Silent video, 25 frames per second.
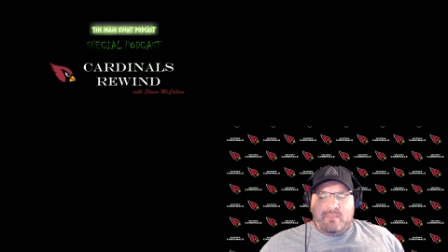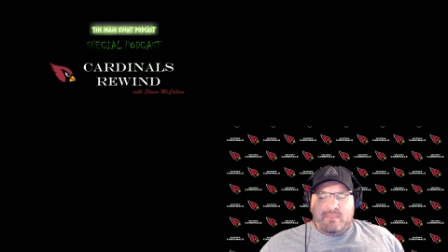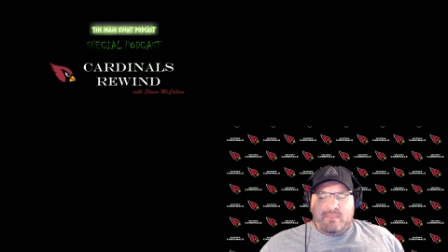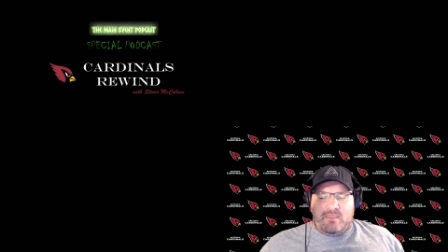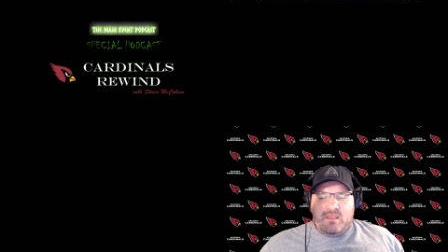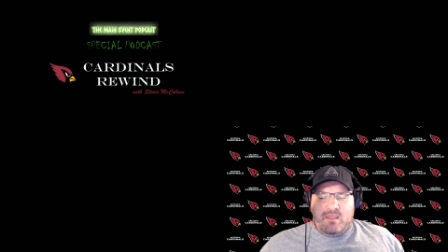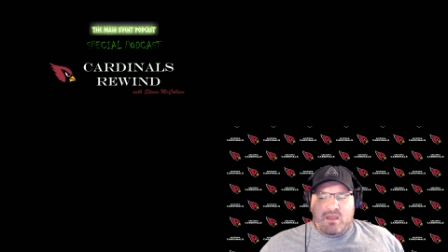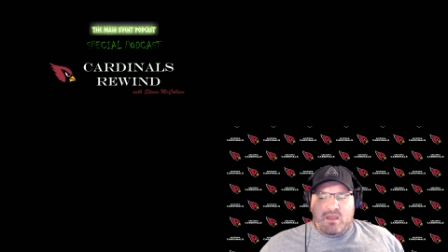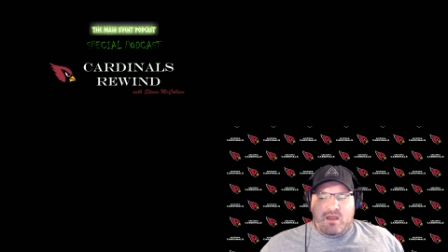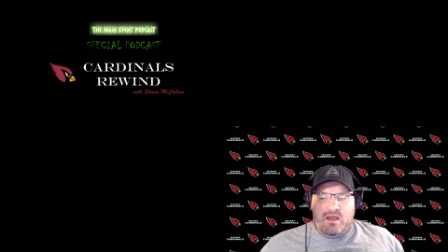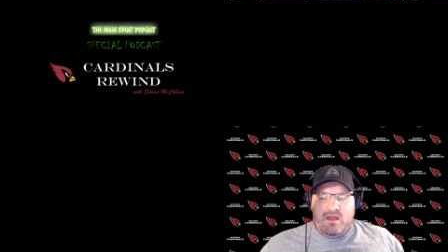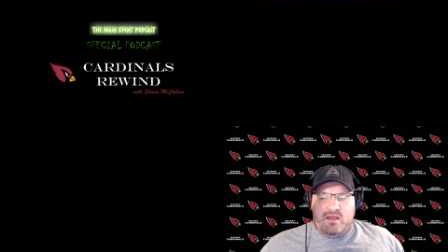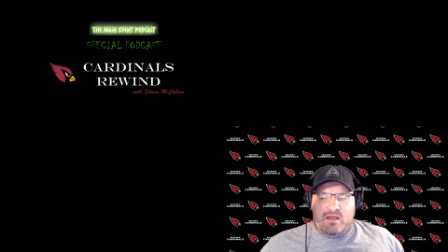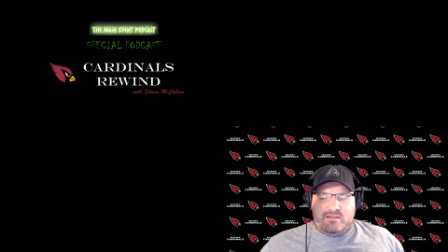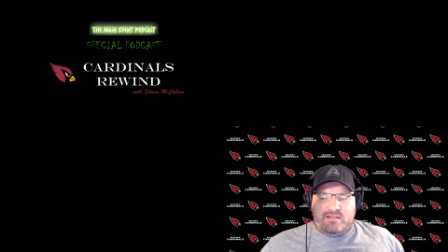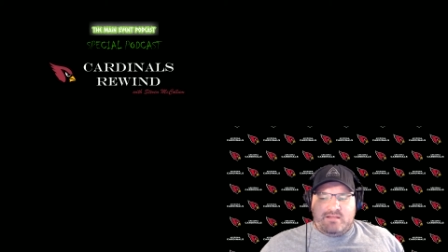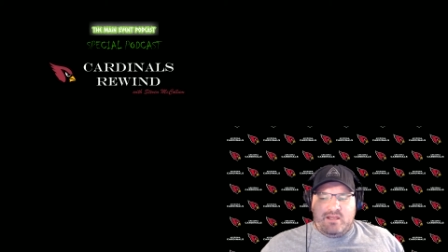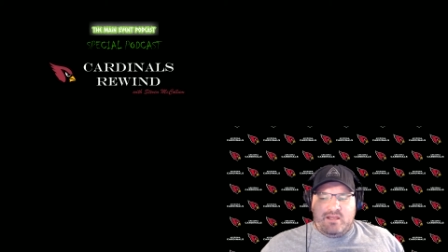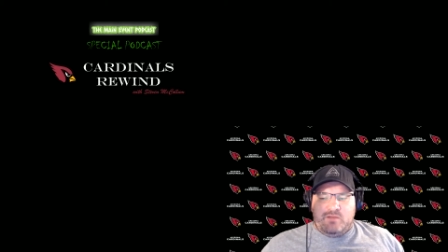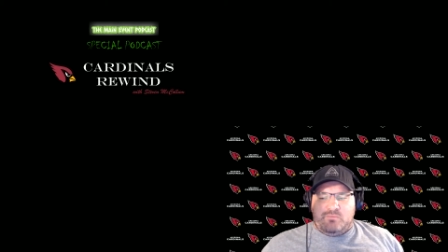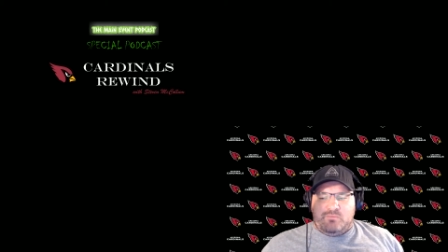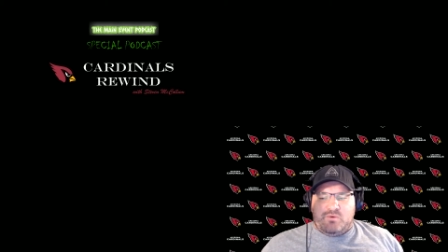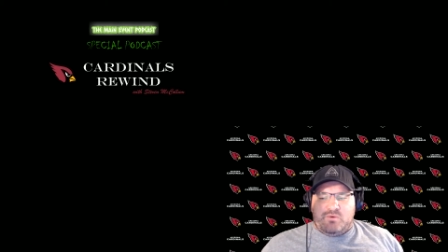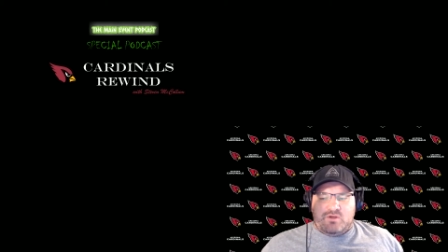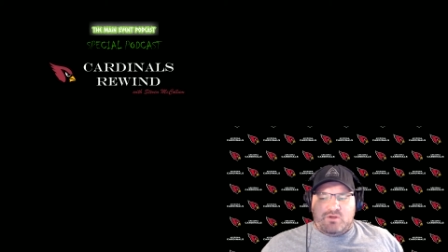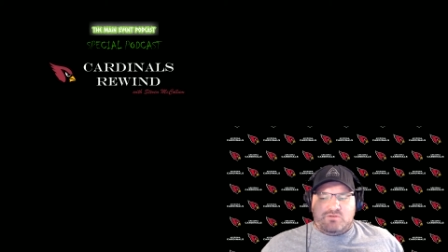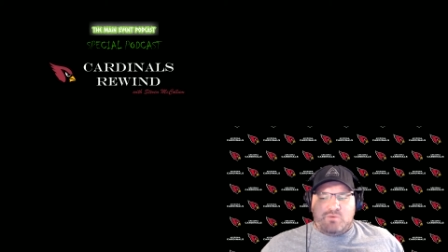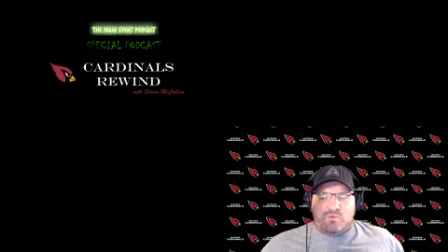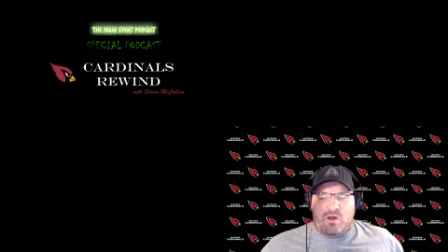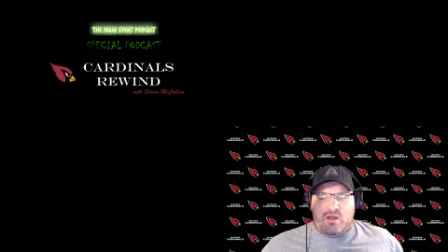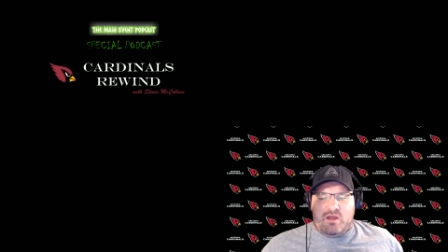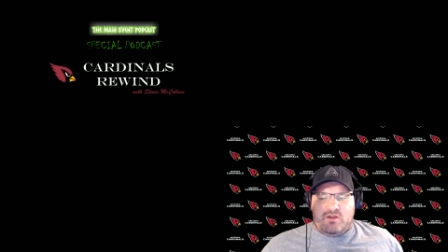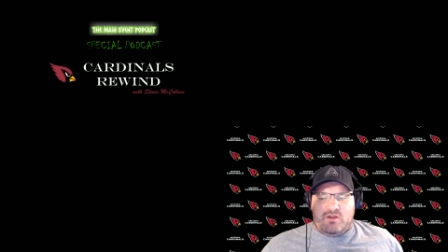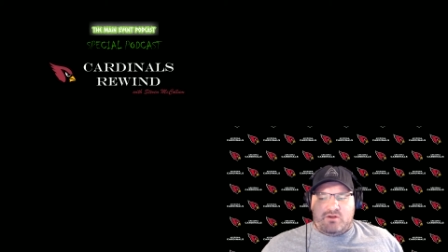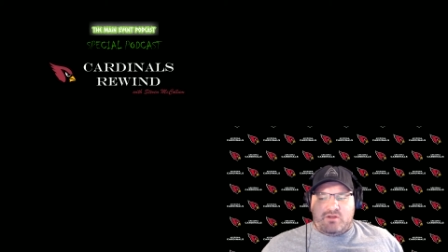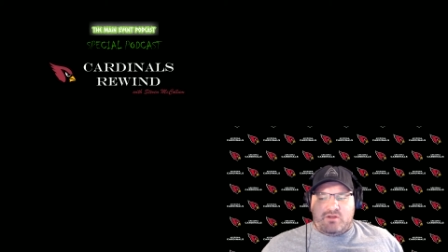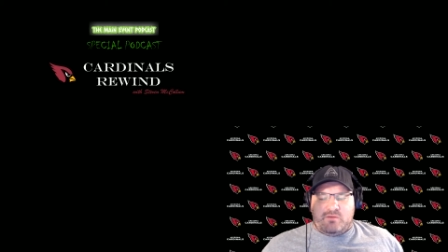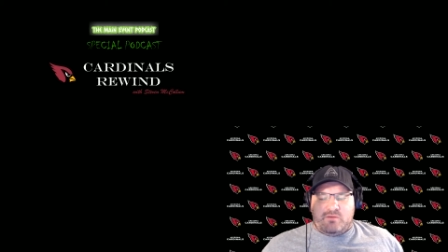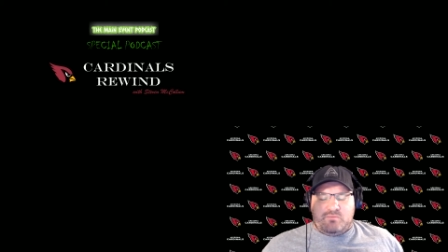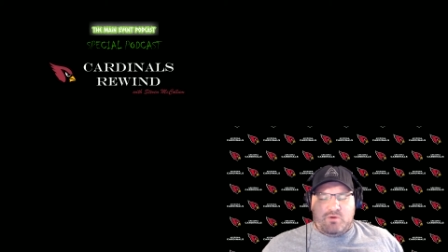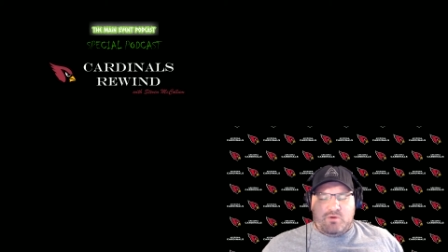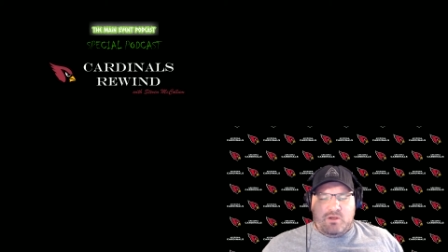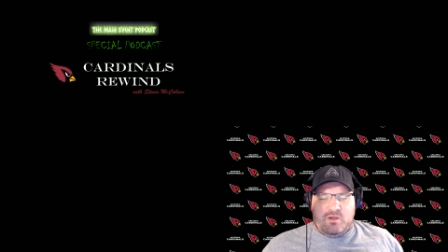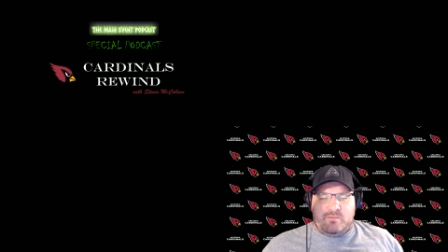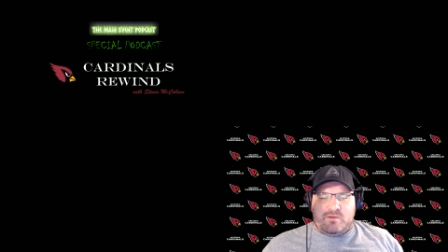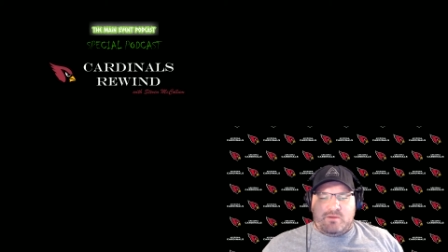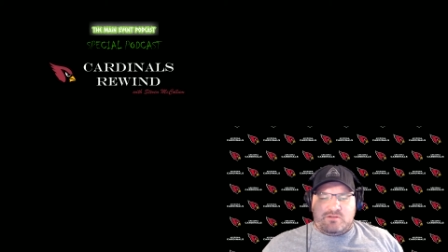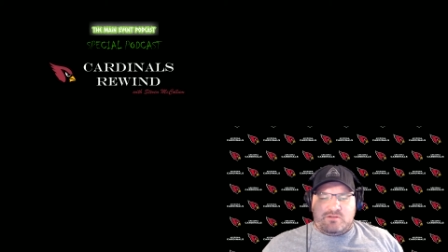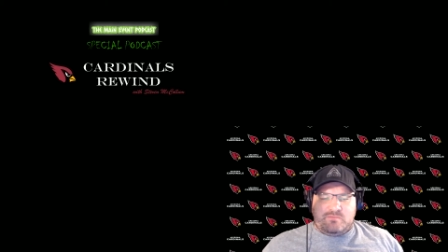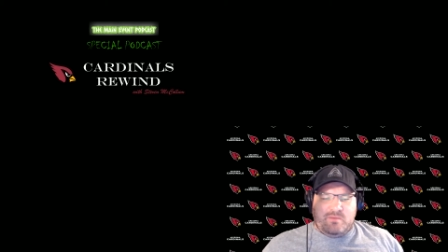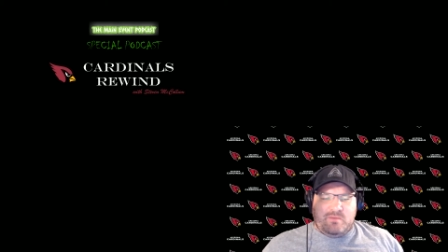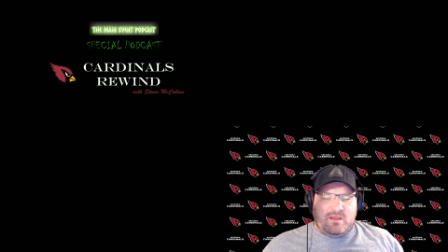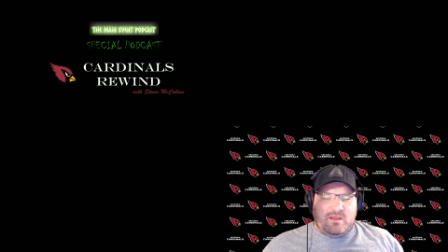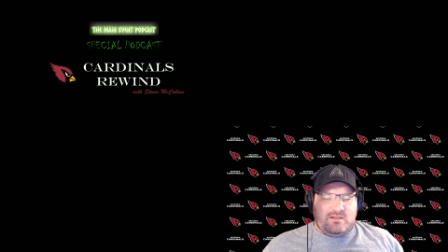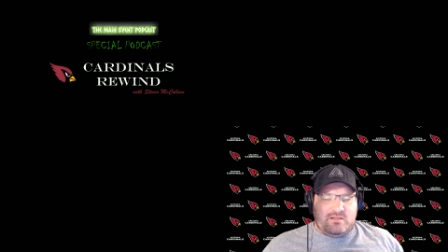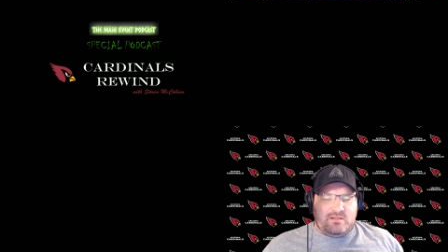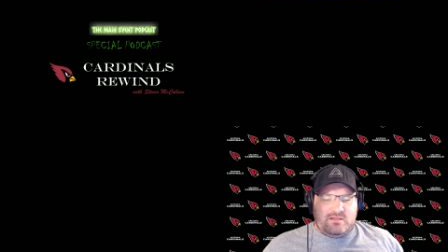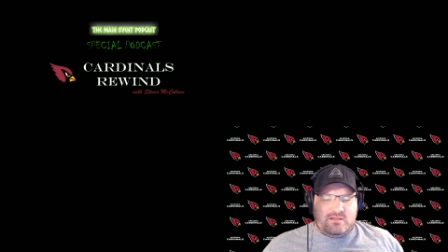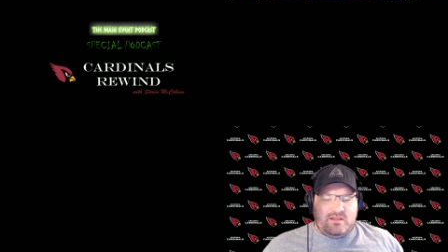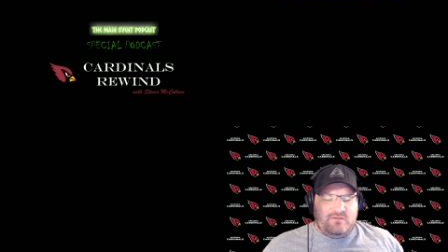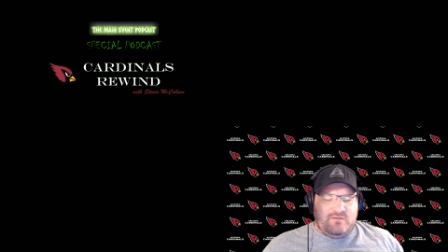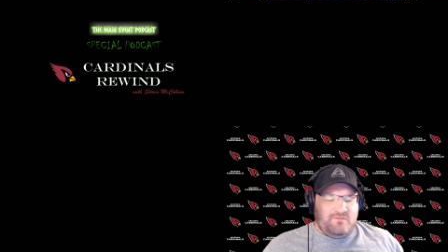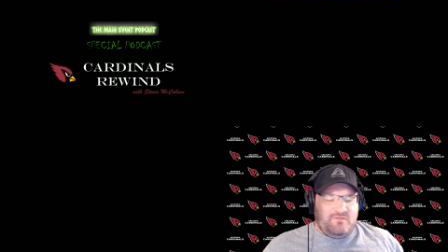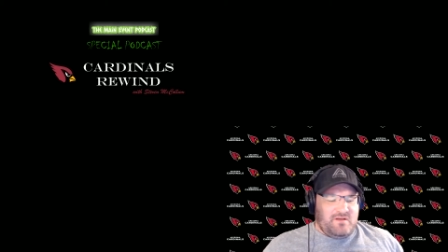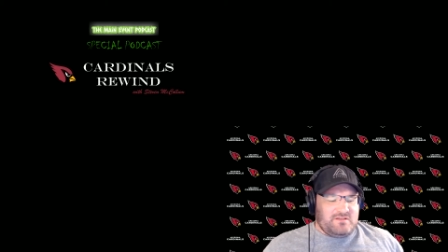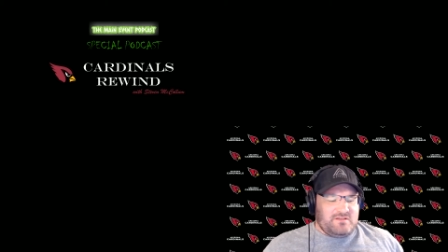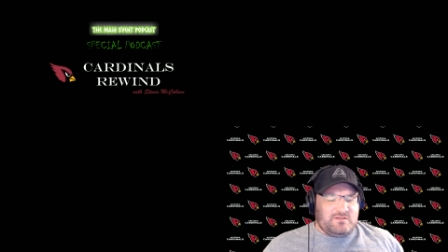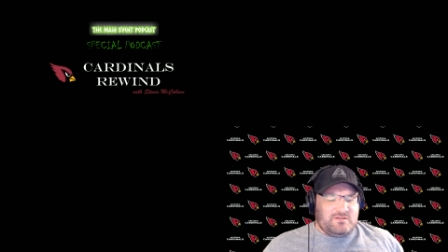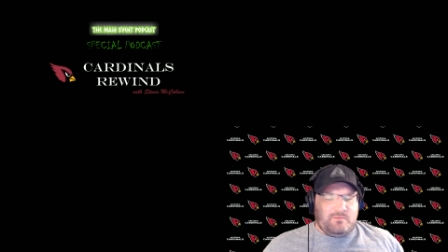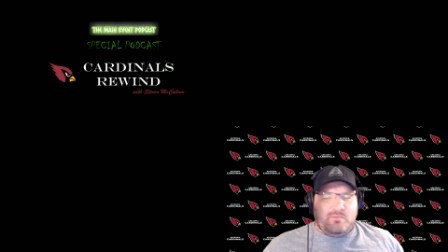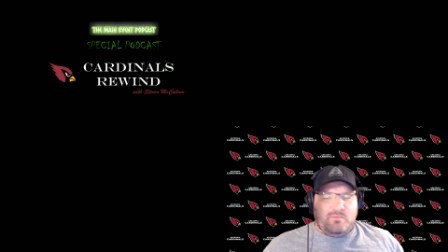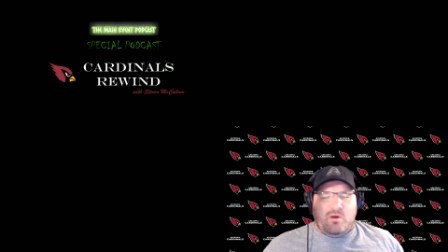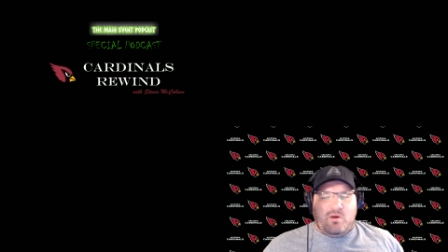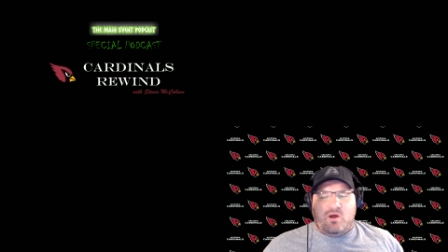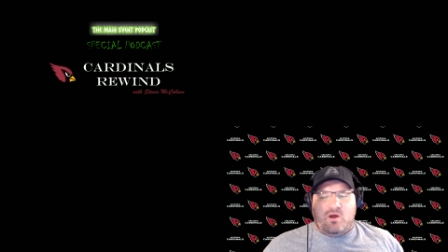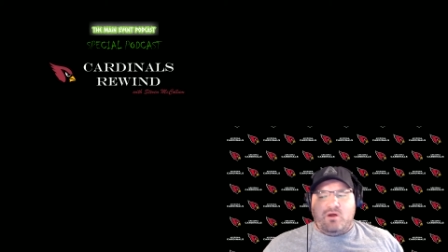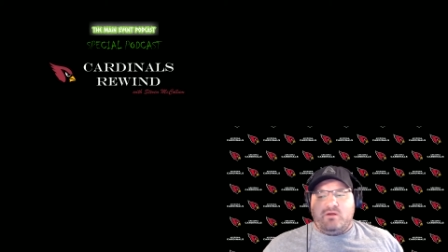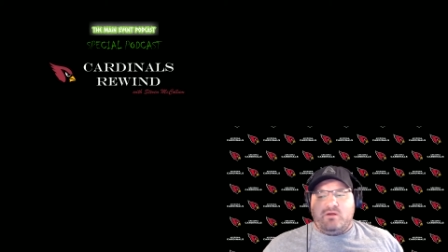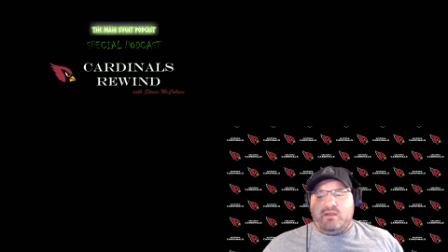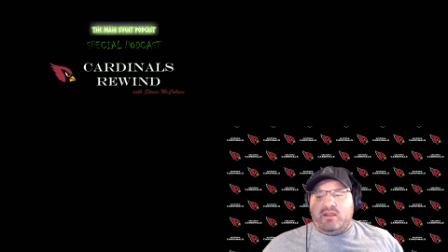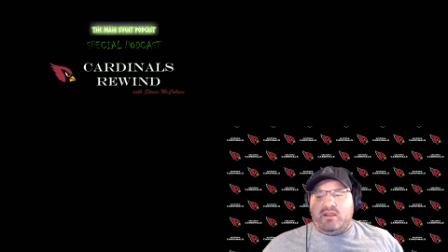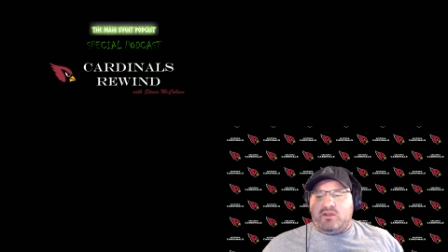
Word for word: Uh, Teddy Bridgewater could pretty much pick the defense apart.